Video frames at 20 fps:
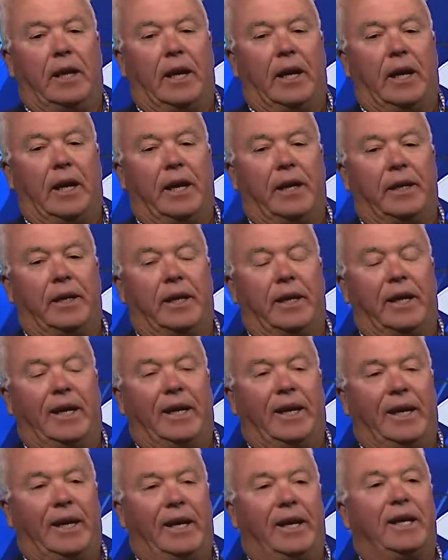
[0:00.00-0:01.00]
and
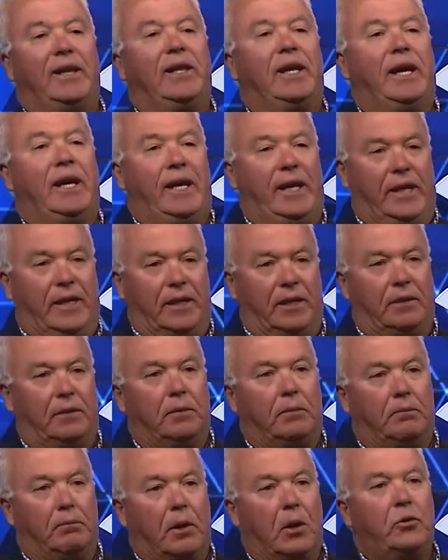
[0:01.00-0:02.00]
in the end,
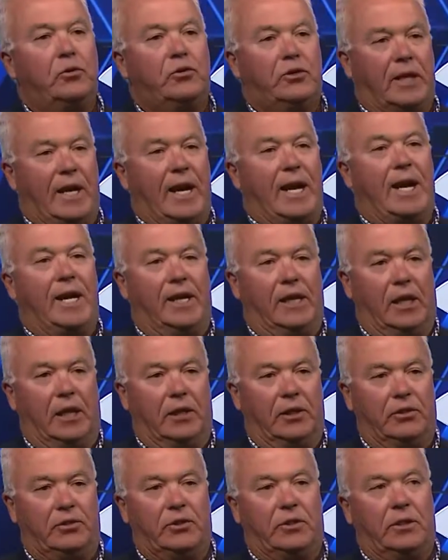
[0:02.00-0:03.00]
most
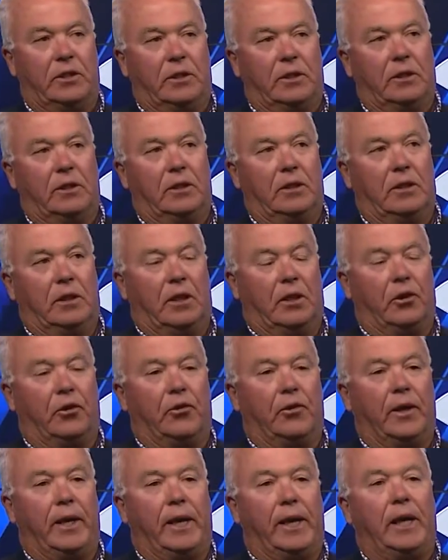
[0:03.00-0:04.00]
analysts
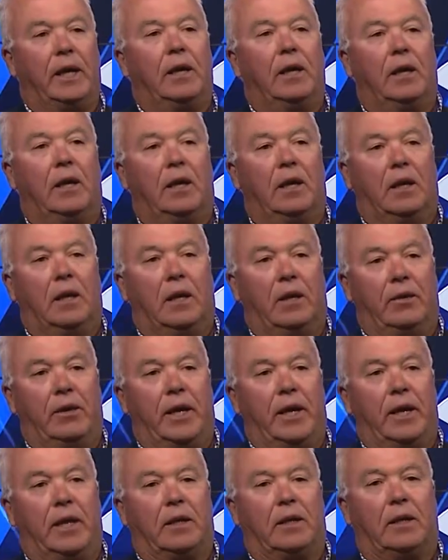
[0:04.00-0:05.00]
agree
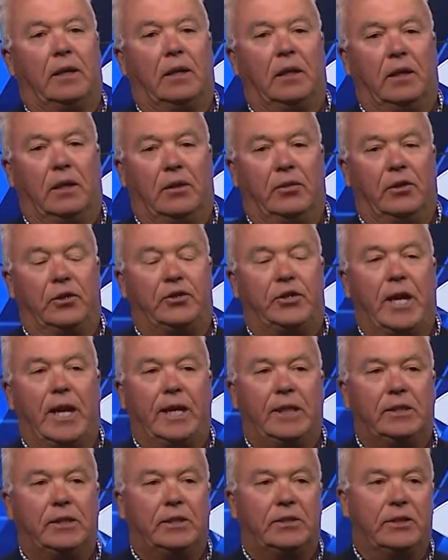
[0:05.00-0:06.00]
that the
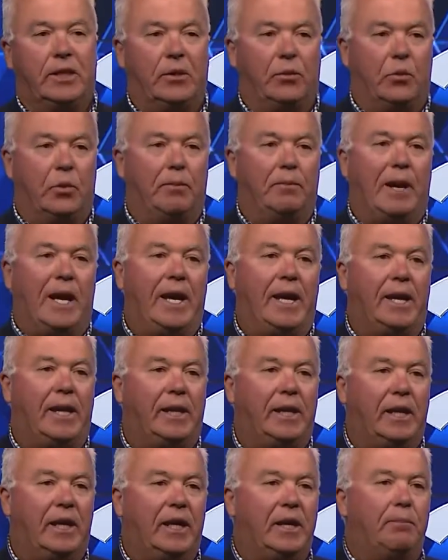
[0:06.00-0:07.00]
changes that were made
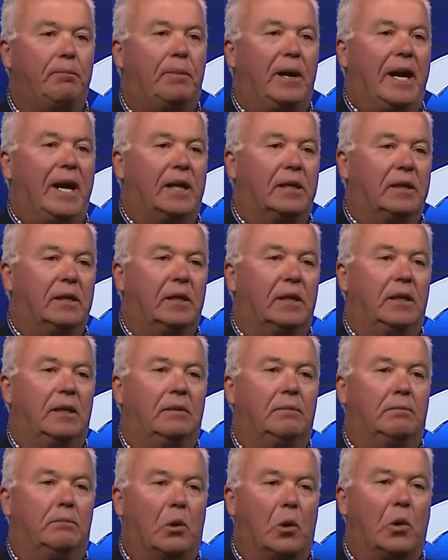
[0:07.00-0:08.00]
impact
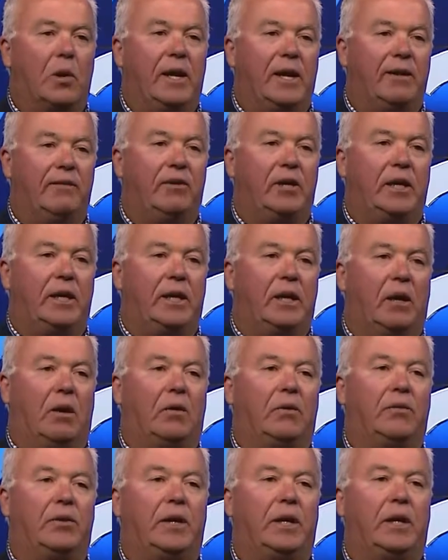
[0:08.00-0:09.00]
more heavily
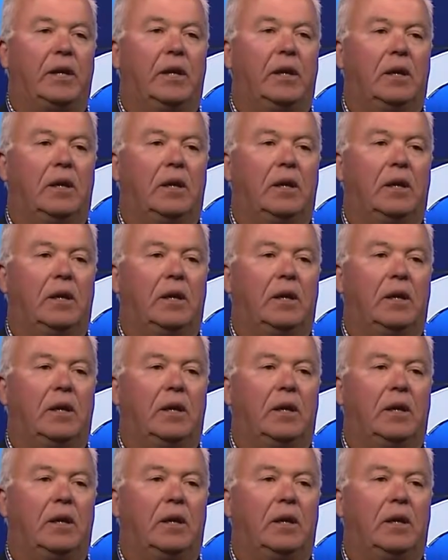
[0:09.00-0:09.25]
on the